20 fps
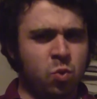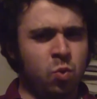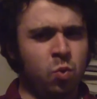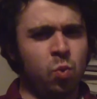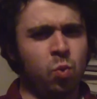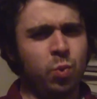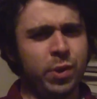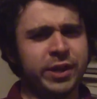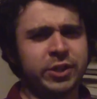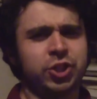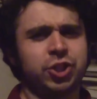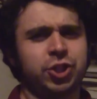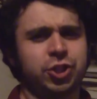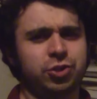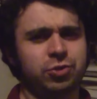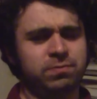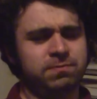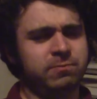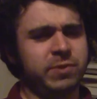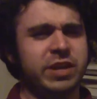
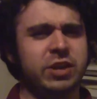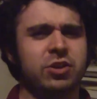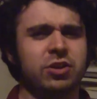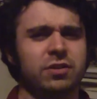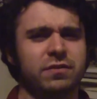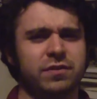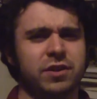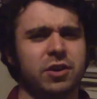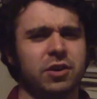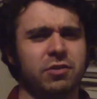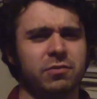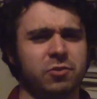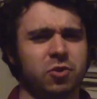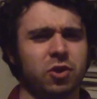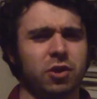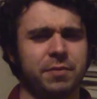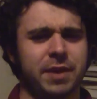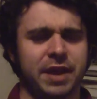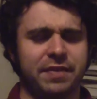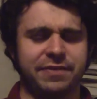Wish we could have known
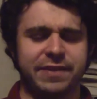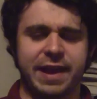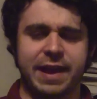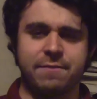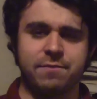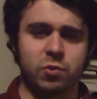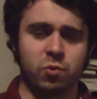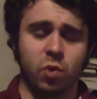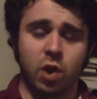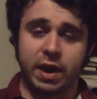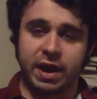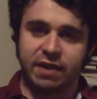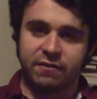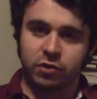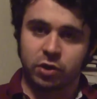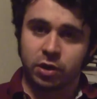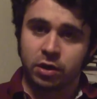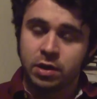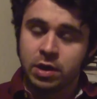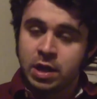more about that, but
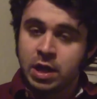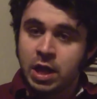whatever.